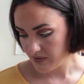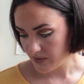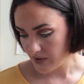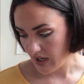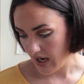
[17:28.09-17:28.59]

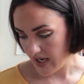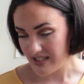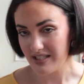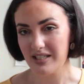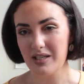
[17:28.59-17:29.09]
for
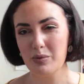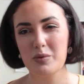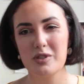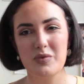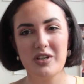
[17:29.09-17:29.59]
us, if
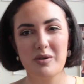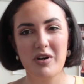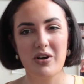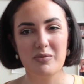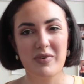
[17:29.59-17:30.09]
we speak
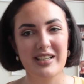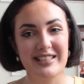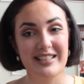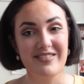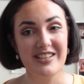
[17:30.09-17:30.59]
about my
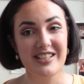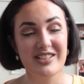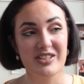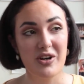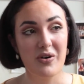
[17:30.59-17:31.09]
delivery,
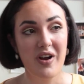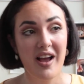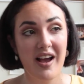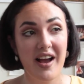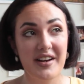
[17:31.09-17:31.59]
so
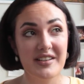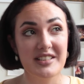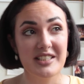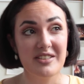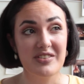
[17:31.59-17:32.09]
I
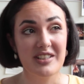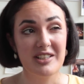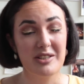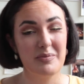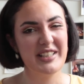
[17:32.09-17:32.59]
received a
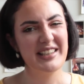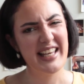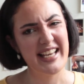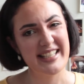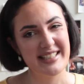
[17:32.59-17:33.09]
little bit
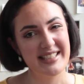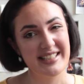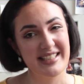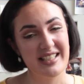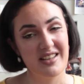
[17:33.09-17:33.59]
less
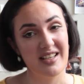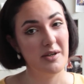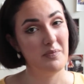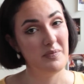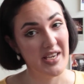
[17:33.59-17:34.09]
then I
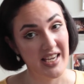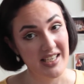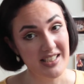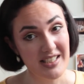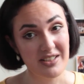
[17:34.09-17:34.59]

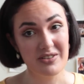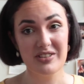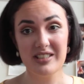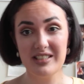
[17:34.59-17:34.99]
paid, including